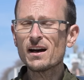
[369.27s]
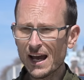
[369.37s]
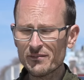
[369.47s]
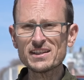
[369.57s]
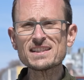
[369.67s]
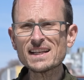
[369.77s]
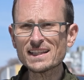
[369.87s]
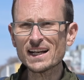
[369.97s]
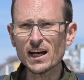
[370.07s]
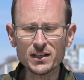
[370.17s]
Having said
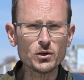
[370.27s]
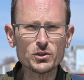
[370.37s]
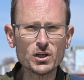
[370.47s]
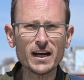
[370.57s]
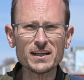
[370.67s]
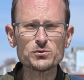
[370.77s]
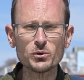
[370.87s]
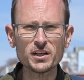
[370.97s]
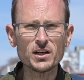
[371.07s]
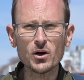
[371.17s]
that, I know you guys
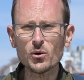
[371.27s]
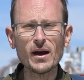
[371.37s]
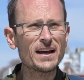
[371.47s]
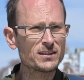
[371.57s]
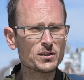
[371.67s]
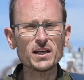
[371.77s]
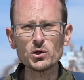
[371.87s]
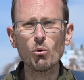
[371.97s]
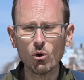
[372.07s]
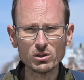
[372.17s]
want to know, do they
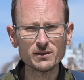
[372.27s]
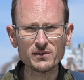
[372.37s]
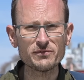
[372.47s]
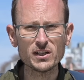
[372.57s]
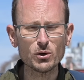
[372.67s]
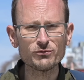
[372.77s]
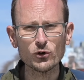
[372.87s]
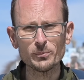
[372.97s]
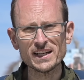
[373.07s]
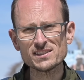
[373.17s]
do all of the video
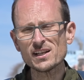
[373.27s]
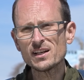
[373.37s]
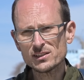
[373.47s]
formats?